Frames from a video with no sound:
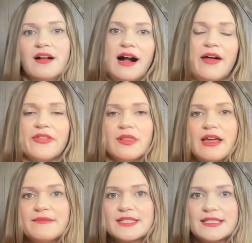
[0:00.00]
on the
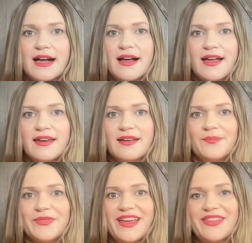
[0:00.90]
left side
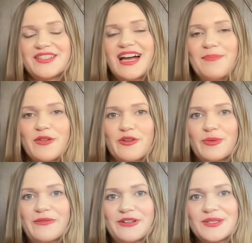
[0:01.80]
and the top of the
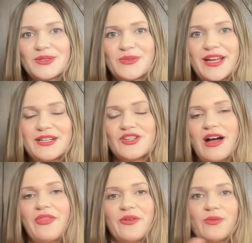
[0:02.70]
reference range
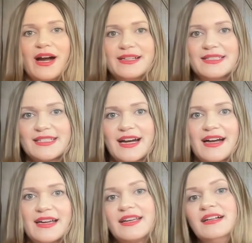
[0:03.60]
on the right
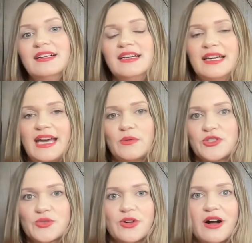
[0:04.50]
side. And I would
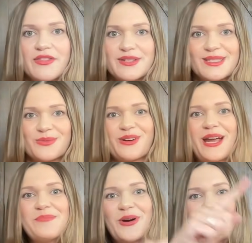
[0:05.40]
draw this
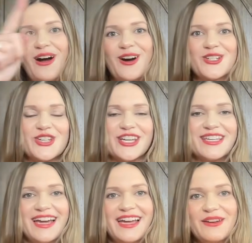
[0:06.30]
rainbow arch
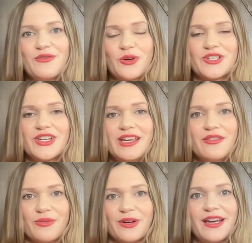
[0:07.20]
again for
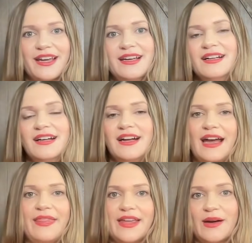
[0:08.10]
T3.
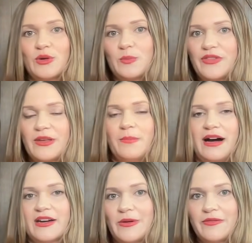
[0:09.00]
And then I would put the
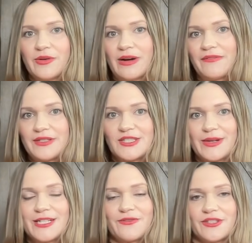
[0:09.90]
bottom of the reference
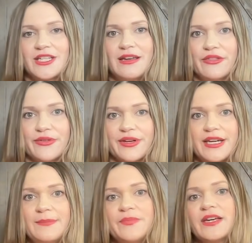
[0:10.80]
range for
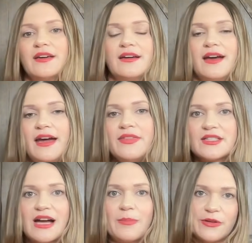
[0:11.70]
T3 and the
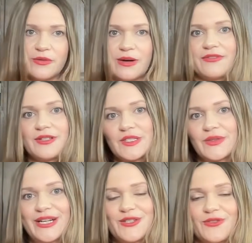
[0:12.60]
top of the reference
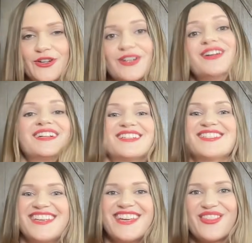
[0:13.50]
range for
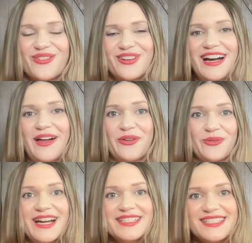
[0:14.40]
T3 on the
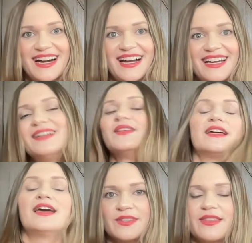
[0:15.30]
right side.
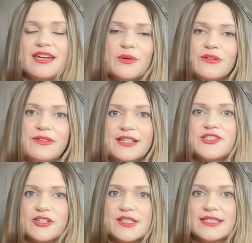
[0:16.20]
Then I would find
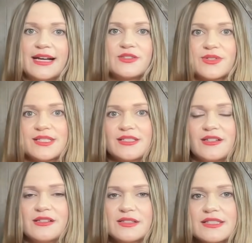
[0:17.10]
your exact
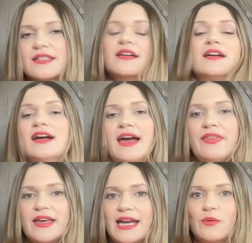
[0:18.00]
results. And
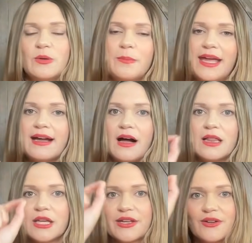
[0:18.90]
then I would make a
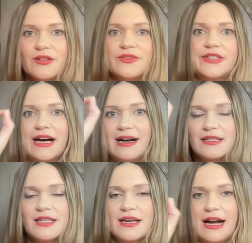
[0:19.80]
little
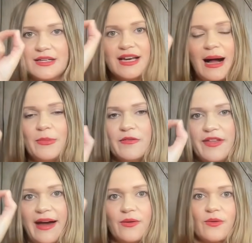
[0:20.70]
dot on top of
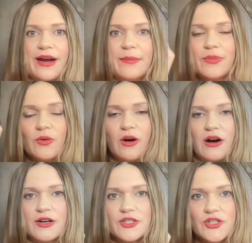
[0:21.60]
that rainbow
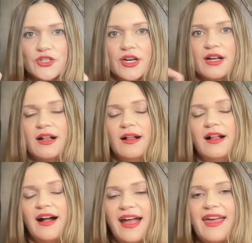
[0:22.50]
arch
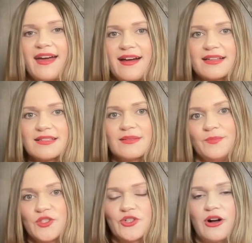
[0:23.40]
and
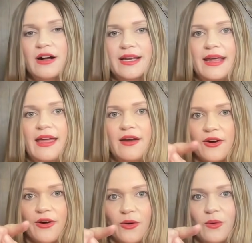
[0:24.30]
draw an
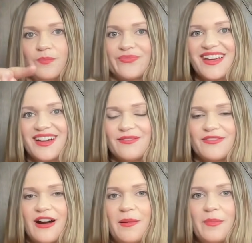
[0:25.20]
arrow
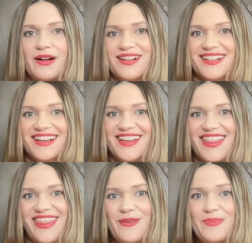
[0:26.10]
from
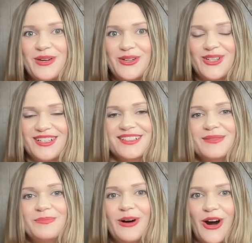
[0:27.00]
the middle
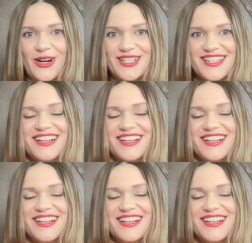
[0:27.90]
part